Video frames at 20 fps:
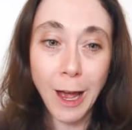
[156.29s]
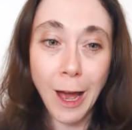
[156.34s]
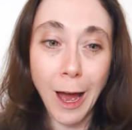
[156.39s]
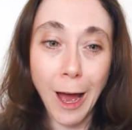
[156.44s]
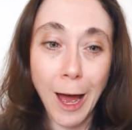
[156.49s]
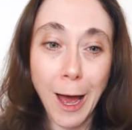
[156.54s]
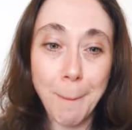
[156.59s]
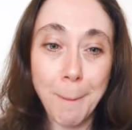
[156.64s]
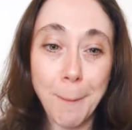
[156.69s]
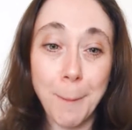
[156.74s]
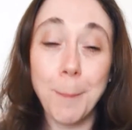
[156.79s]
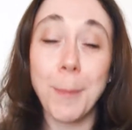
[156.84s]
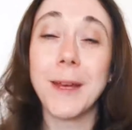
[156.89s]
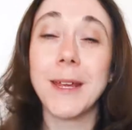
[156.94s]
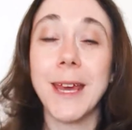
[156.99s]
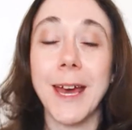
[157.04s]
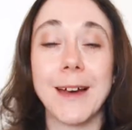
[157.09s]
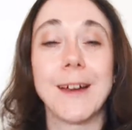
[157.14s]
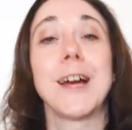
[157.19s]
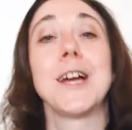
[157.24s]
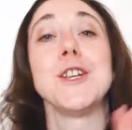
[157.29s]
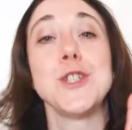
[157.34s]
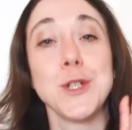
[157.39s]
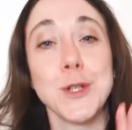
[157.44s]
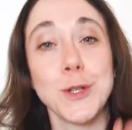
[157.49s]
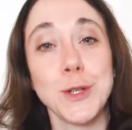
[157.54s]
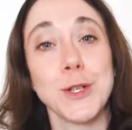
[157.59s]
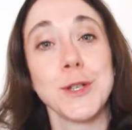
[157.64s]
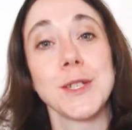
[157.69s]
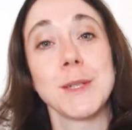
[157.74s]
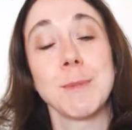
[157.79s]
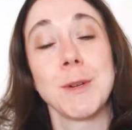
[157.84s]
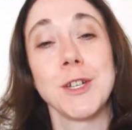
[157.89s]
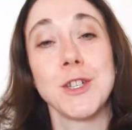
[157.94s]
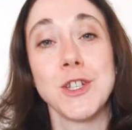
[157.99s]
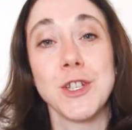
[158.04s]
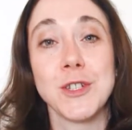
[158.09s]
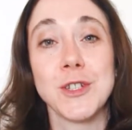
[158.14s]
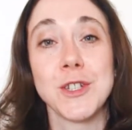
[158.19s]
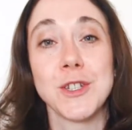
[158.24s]
But yeah, I do use my
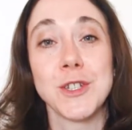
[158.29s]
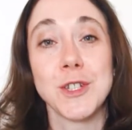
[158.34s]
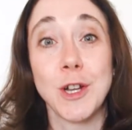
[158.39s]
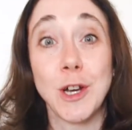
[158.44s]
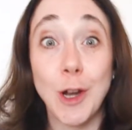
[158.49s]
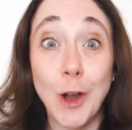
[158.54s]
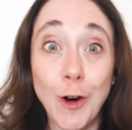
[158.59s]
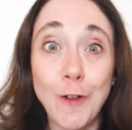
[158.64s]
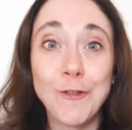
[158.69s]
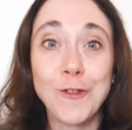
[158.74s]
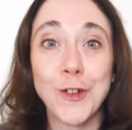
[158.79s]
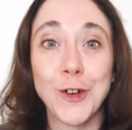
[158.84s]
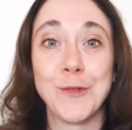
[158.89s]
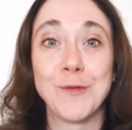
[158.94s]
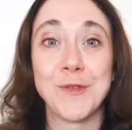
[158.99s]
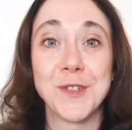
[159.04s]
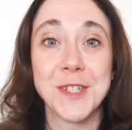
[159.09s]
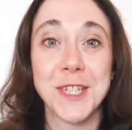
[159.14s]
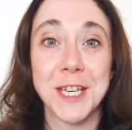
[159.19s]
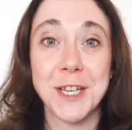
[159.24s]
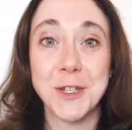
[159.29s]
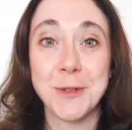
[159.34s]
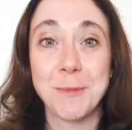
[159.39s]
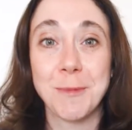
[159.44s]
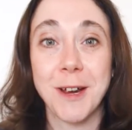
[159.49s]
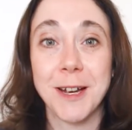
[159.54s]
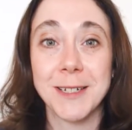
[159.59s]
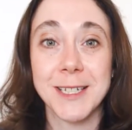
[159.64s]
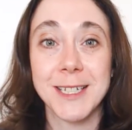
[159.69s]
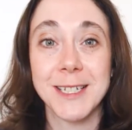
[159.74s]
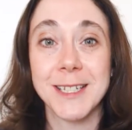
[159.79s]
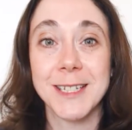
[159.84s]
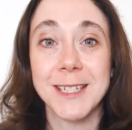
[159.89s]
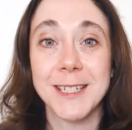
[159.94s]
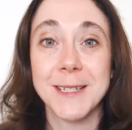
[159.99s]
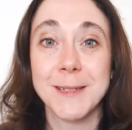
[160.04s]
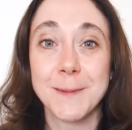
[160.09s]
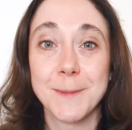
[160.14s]
tutors a lot for conversation practice.